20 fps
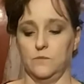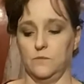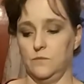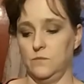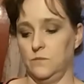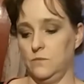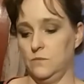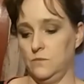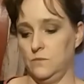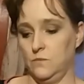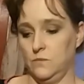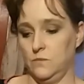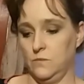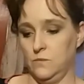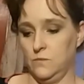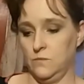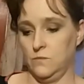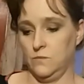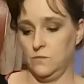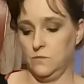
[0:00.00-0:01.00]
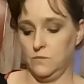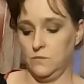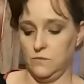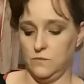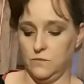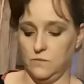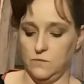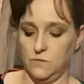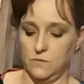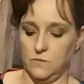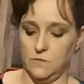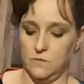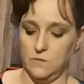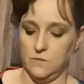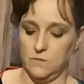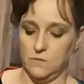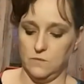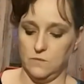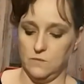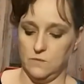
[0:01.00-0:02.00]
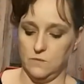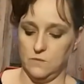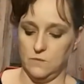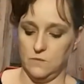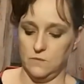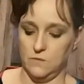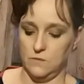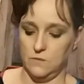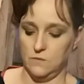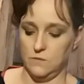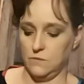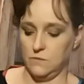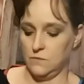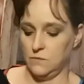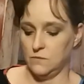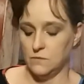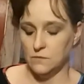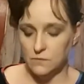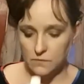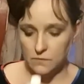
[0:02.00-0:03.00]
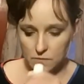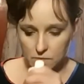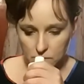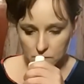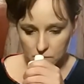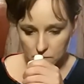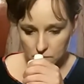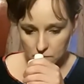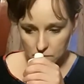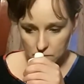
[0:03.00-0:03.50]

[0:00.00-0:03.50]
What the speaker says: (silence)